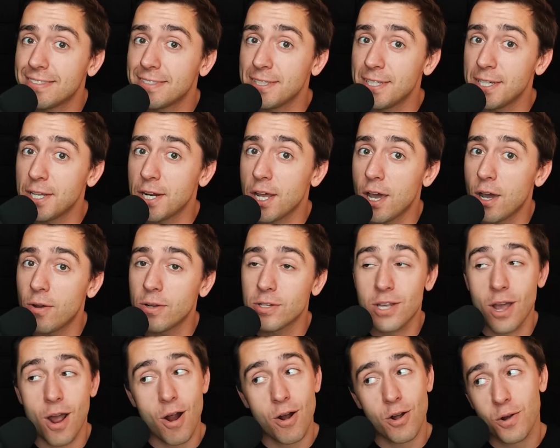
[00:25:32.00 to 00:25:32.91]

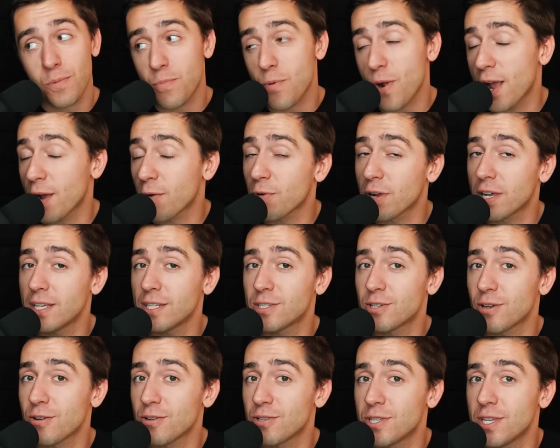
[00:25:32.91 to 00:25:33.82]
It's hard to break Ricky
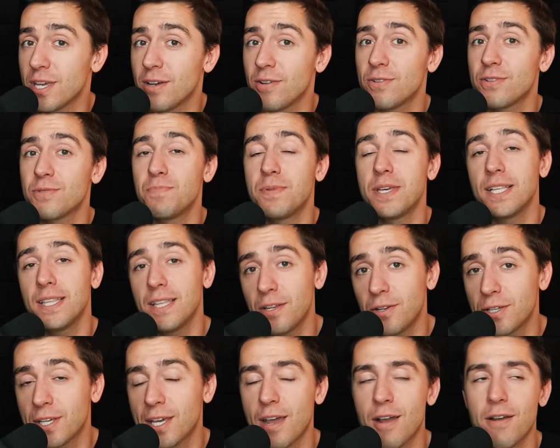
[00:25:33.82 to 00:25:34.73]
Turcios. Be a
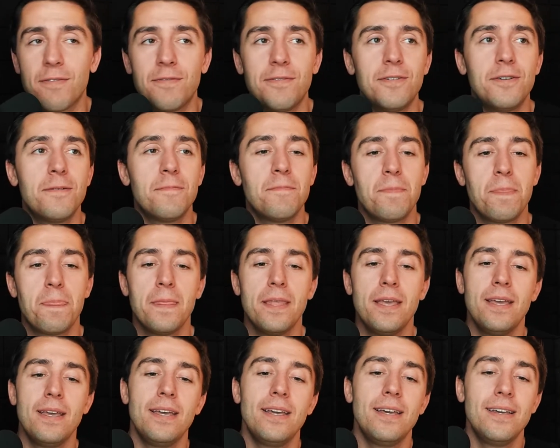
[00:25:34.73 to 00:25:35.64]
little careful.
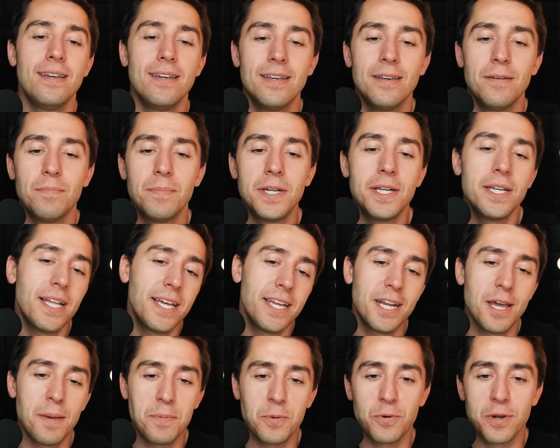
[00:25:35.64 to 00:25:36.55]
But he'll
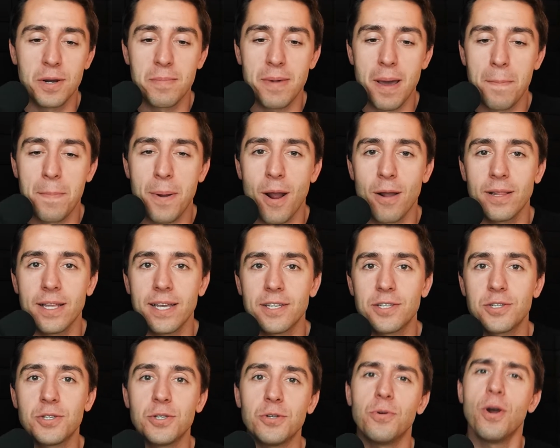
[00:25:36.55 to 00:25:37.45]
end up in one of my
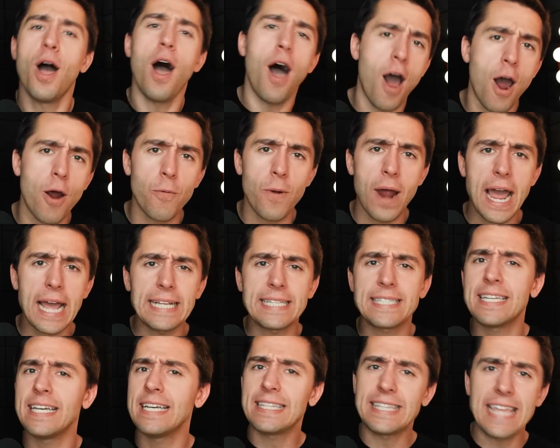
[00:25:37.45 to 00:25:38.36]
parlays too. All
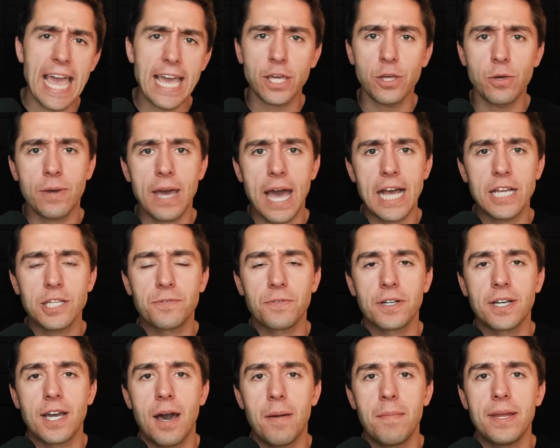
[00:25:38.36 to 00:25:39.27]
right. Thank you guys
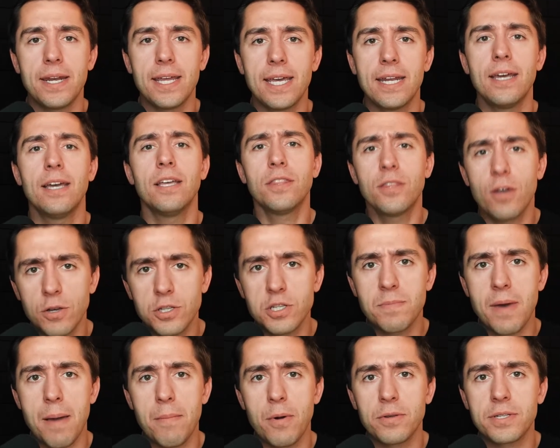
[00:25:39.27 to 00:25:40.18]
for coming in. Those
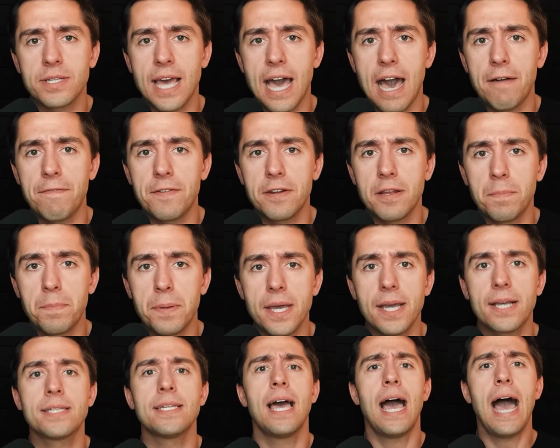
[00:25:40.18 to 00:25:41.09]
are my most confident
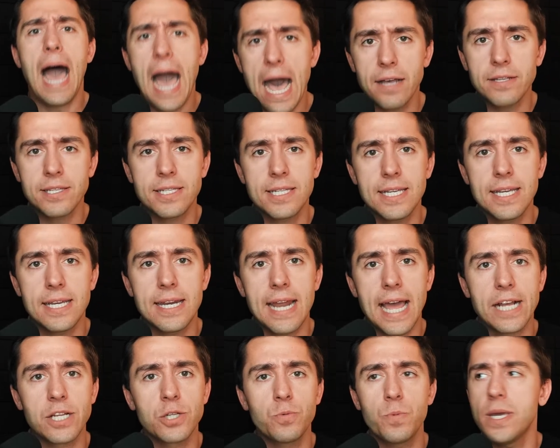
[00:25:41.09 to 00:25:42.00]
picks. I'll see you
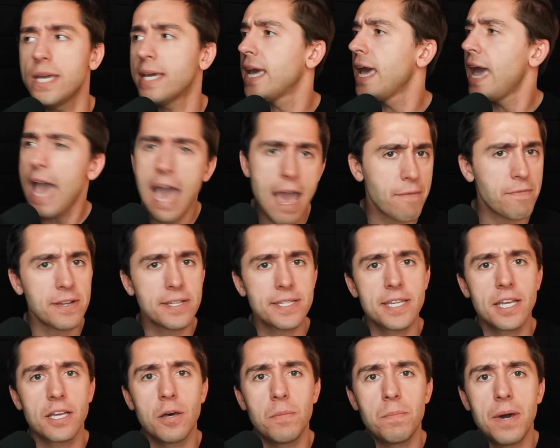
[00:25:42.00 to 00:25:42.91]
next week. Every
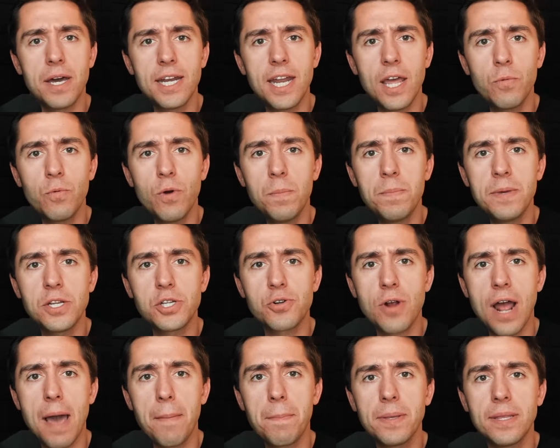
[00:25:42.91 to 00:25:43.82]
single Monday, we'll be
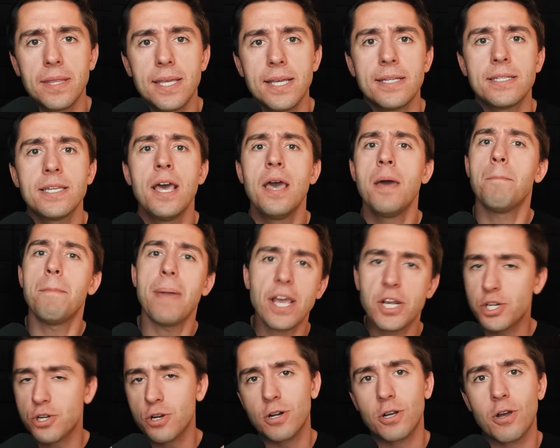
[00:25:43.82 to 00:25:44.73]
dropping these.
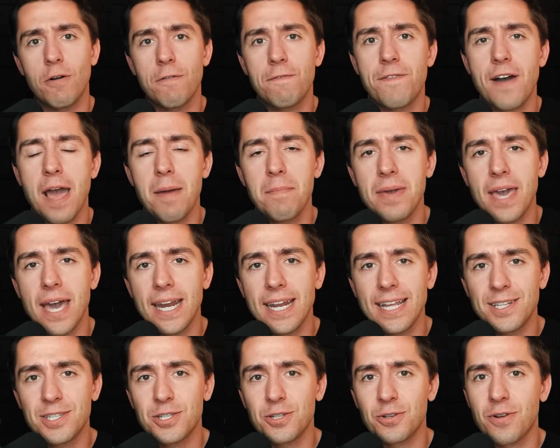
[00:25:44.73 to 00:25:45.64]
Make sure to go find me on
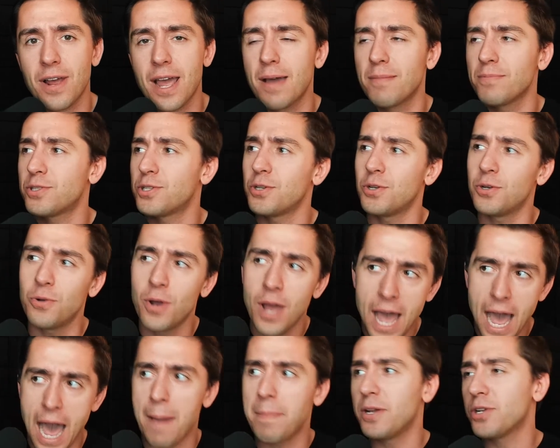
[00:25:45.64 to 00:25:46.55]
Instagram too.
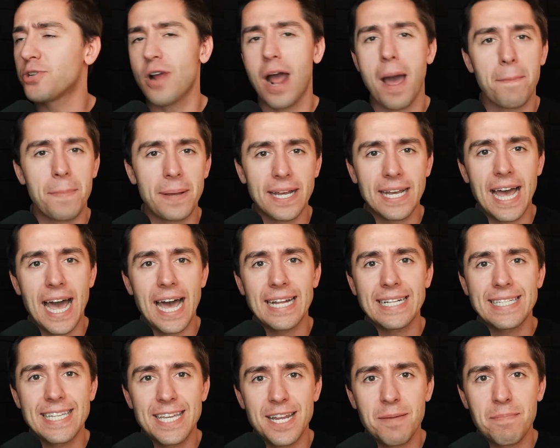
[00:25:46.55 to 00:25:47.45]
I've been dropping
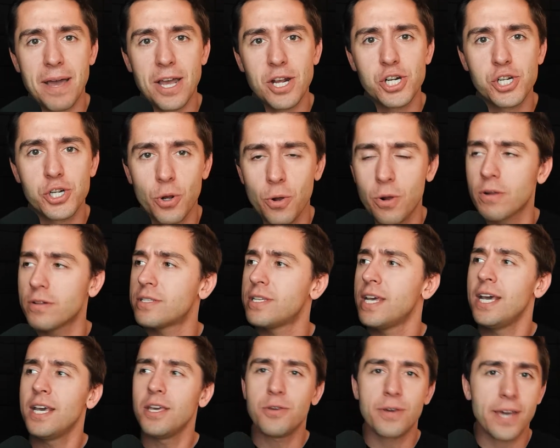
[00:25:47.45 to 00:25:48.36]
content in my
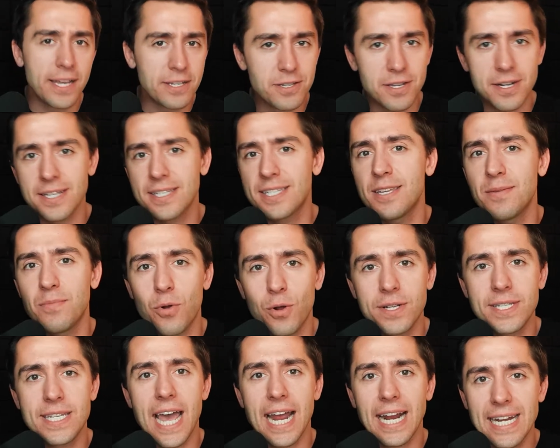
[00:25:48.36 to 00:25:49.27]
shorts. You guys are going to see
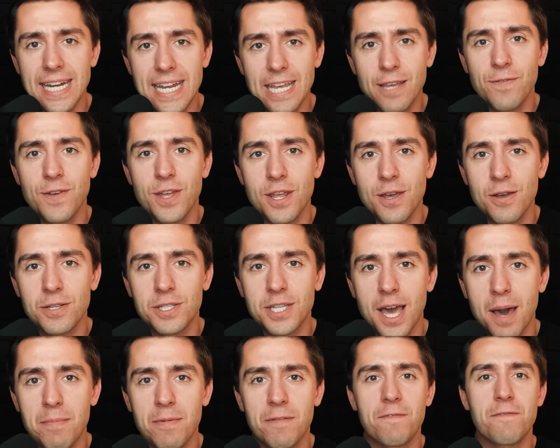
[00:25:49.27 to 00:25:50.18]
more technique videos
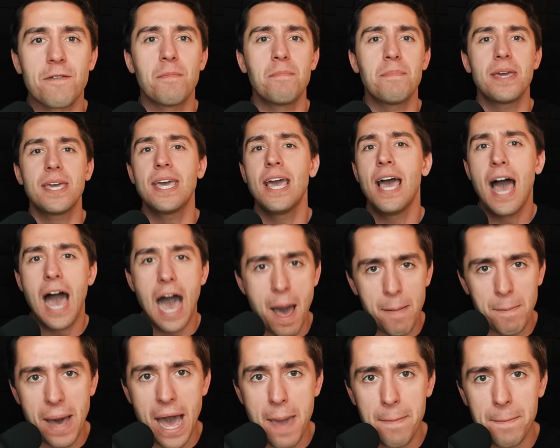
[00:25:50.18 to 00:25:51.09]
coming from me.
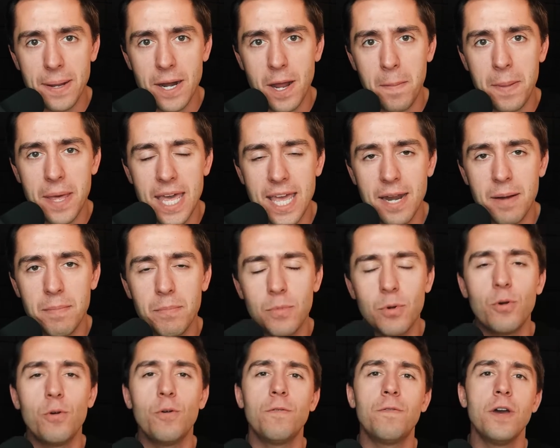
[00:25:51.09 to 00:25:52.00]
I'm hyping up Hit and
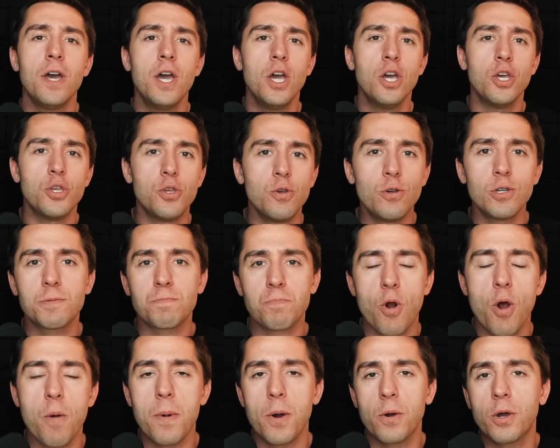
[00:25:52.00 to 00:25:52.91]
Move. Use
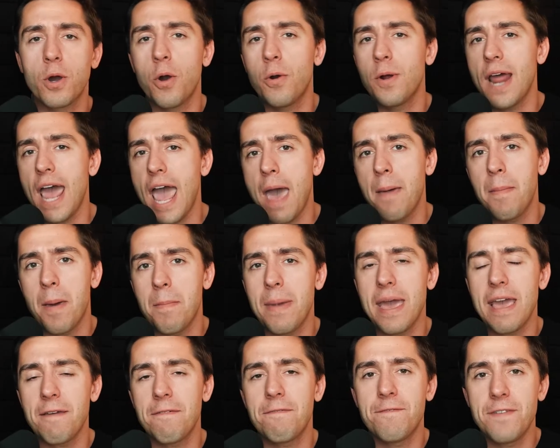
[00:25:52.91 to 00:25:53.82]
promo code
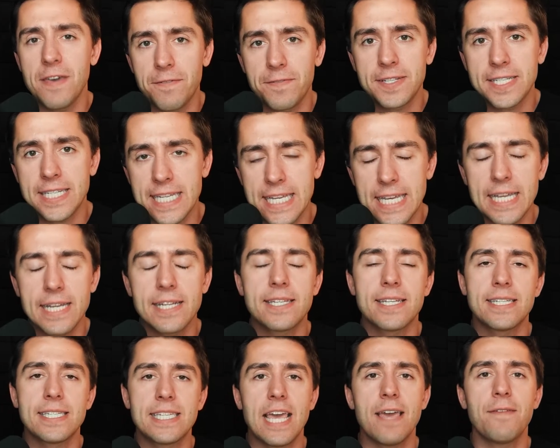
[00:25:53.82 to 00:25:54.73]
MMA15
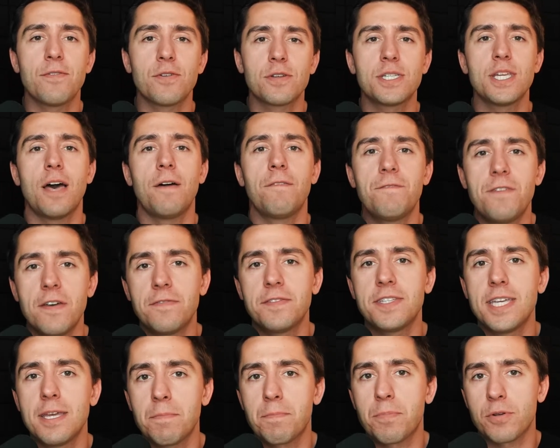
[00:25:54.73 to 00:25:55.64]
to save yourself
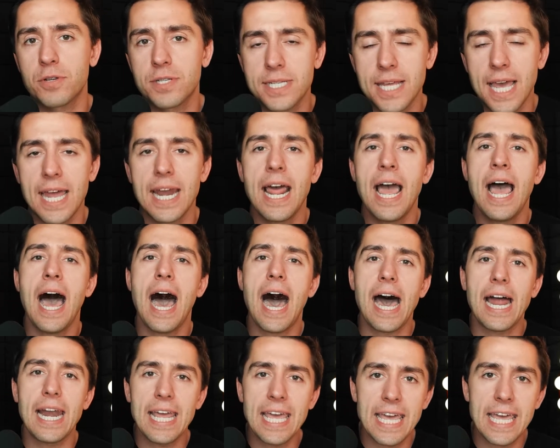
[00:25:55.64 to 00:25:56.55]
15%
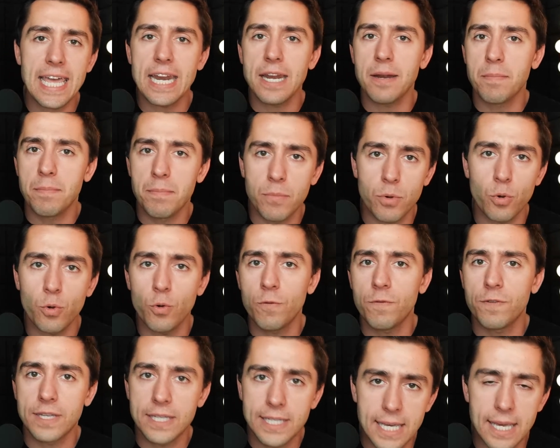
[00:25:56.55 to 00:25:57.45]
on Hit and
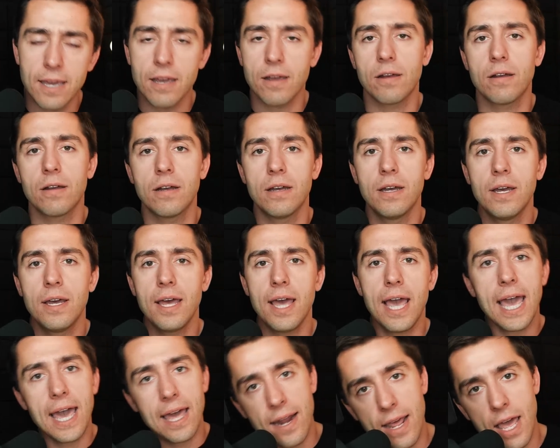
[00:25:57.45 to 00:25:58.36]
Move gear.
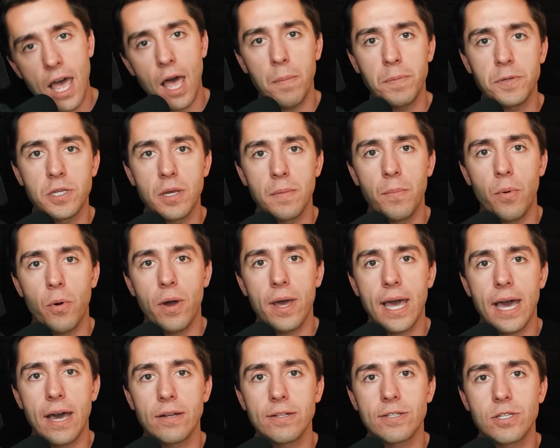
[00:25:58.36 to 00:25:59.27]
And it helps your
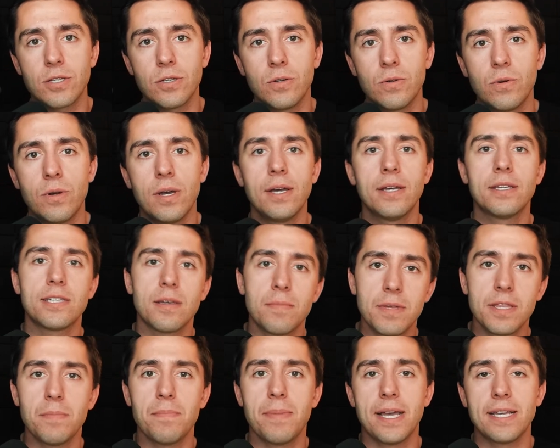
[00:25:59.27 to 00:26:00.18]
boy out too.
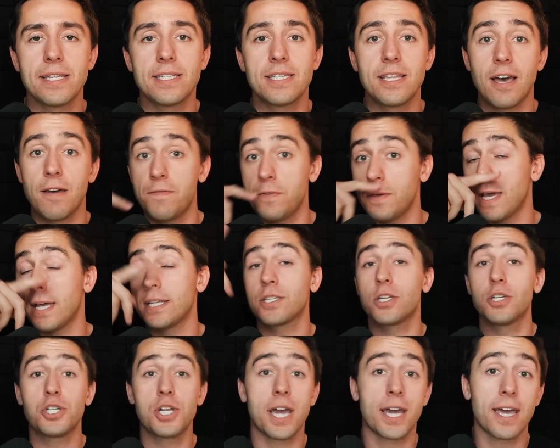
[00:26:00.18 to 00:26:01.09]
Some of the best stuff. You guys
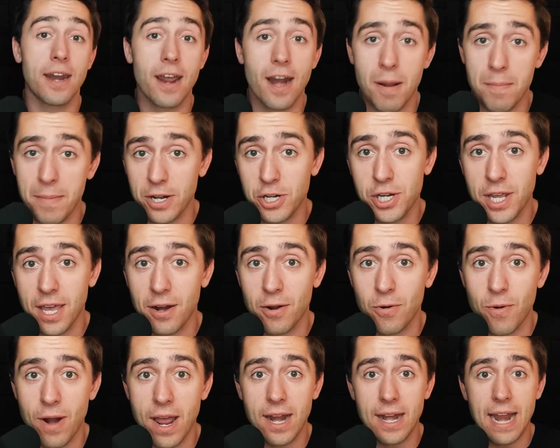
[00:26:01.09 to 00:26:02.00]
could check it out on my
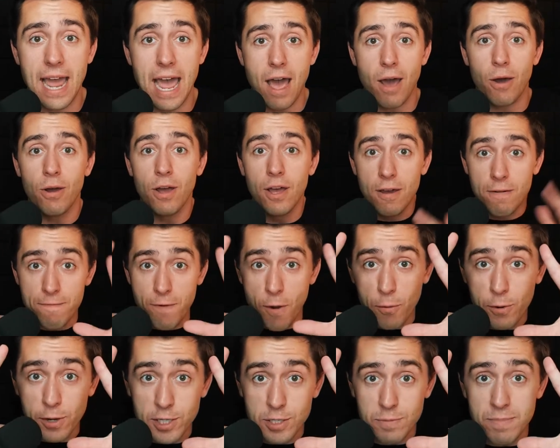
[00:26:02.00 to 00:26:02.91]
channel right now.
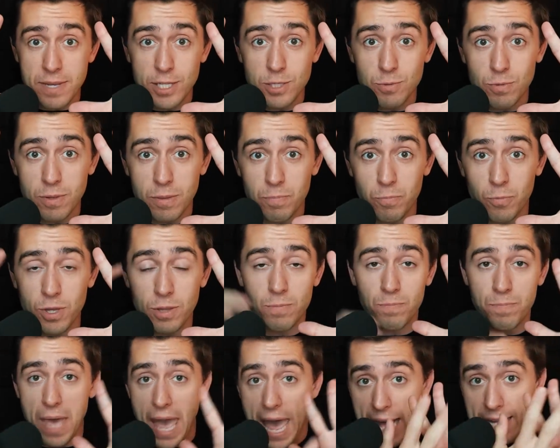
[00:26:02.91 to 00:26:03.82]
Focus mitts with
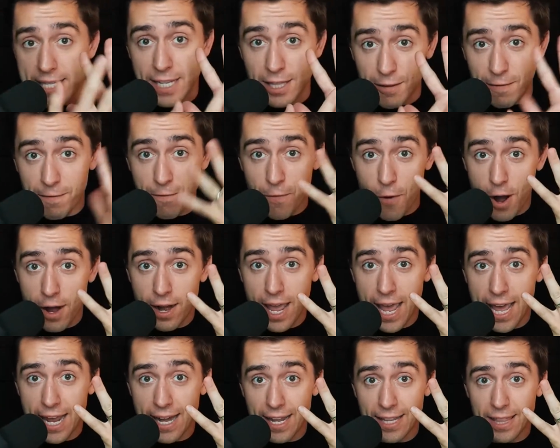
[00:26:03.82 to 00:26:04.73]
pads on the front
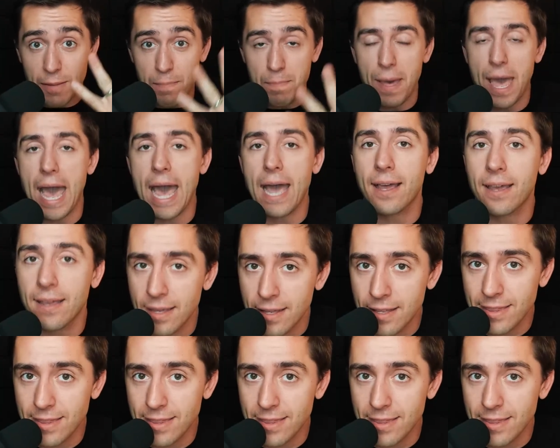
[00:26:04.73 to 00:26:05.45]
and on the back.